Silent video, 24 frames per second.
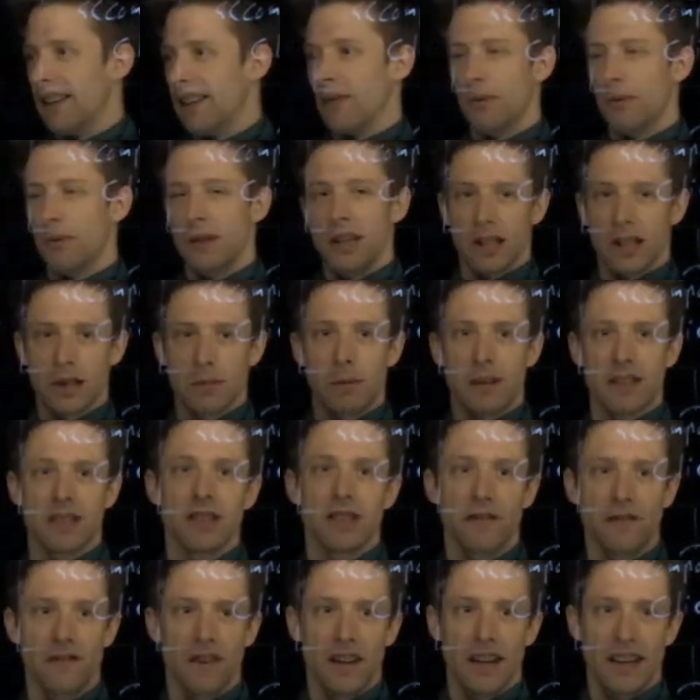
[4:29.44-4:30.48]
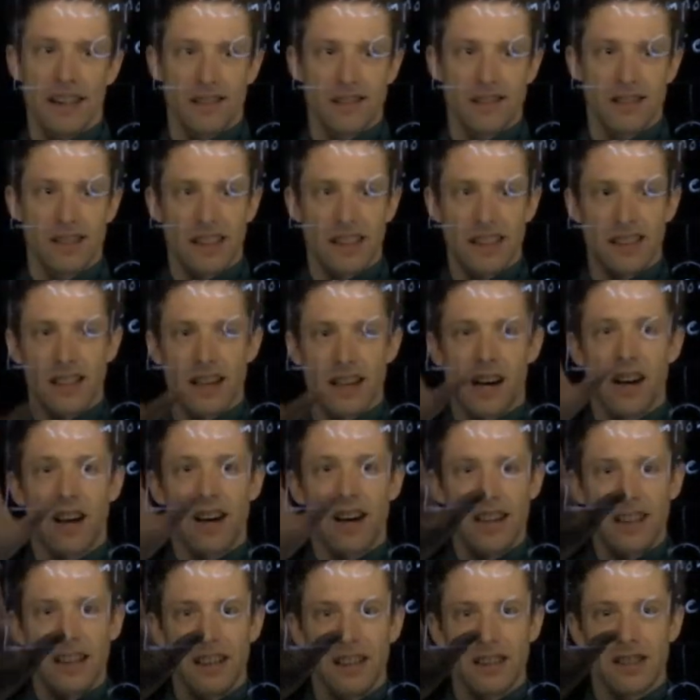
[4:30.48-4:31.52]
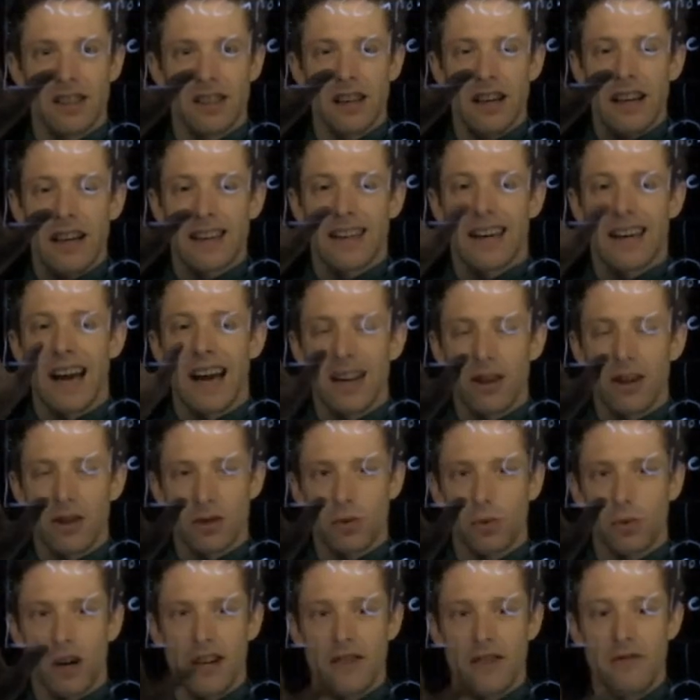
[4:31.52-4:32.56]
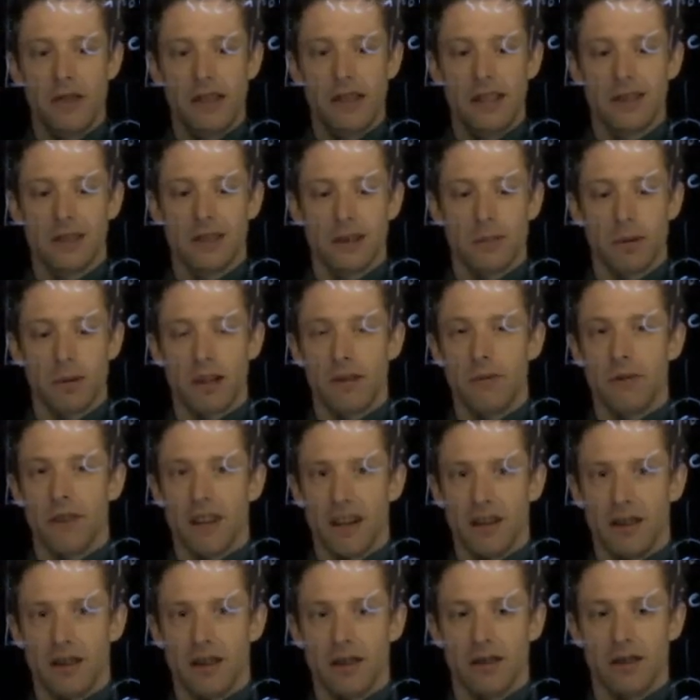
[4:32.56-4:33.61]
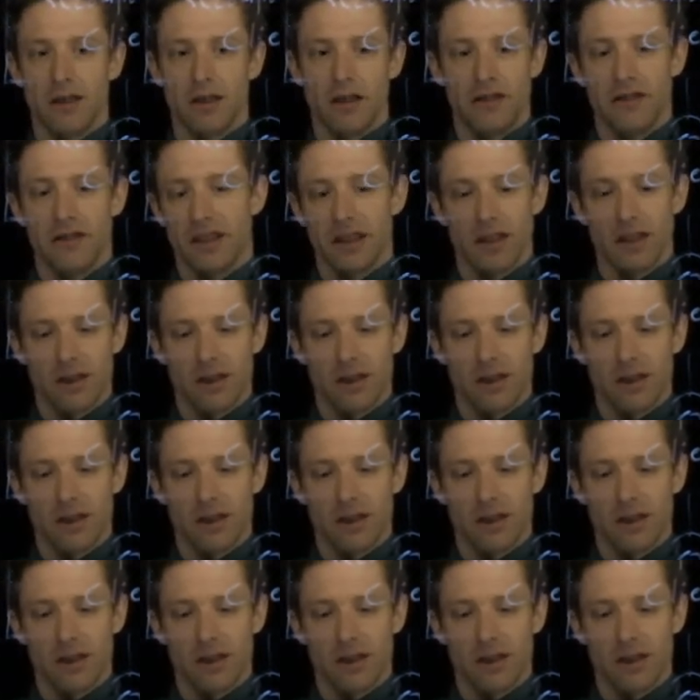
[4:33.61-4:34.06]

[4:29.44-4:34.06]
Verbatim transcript: that we are specifying, saying the client cannot run reasonably without the server.